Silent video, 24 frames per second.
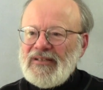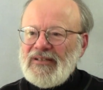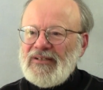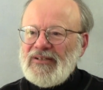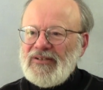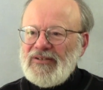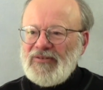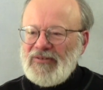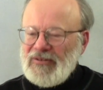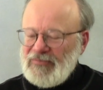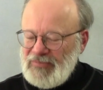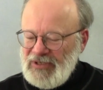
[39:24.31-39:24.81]
You
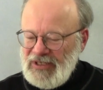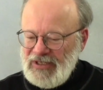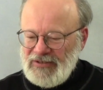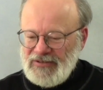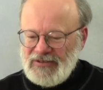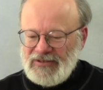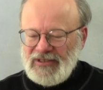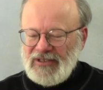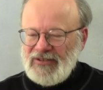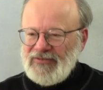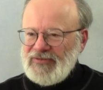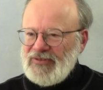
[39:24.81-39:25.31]
know, you want to paint
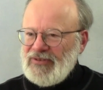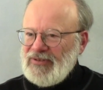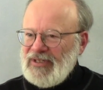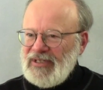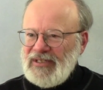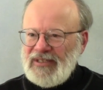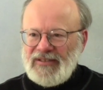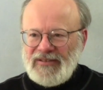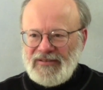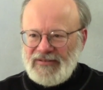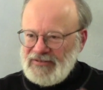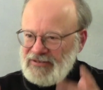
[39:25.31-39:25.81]
yourself
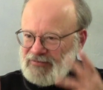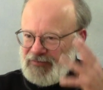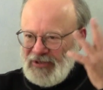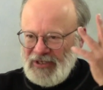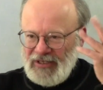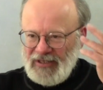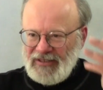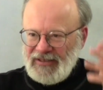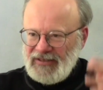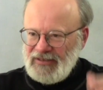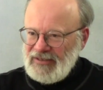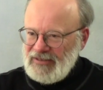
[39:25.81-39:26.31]
green and
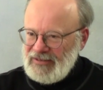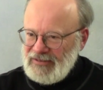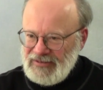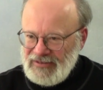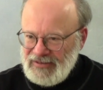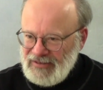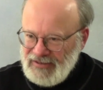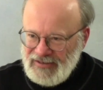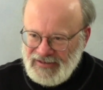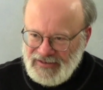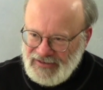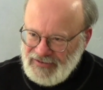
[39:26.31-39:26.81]

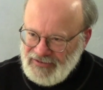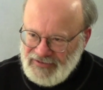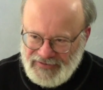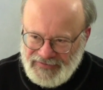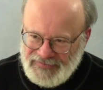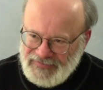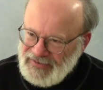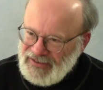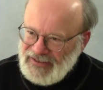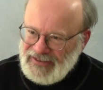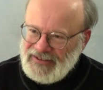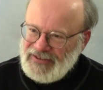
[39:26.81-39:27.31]
sparklies,
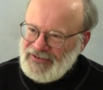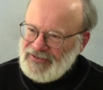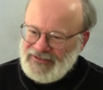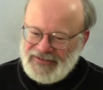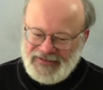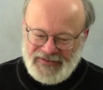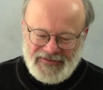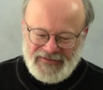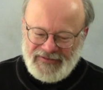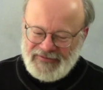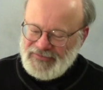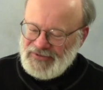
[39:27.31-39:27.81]

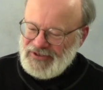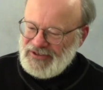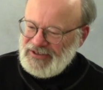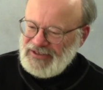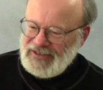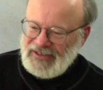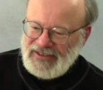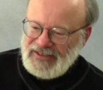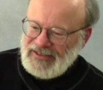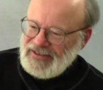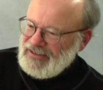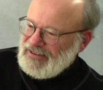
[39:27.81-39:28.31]
go into a
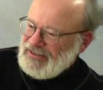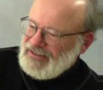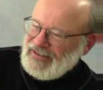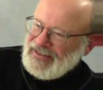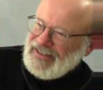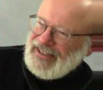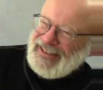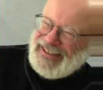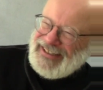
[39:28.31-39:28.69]
machine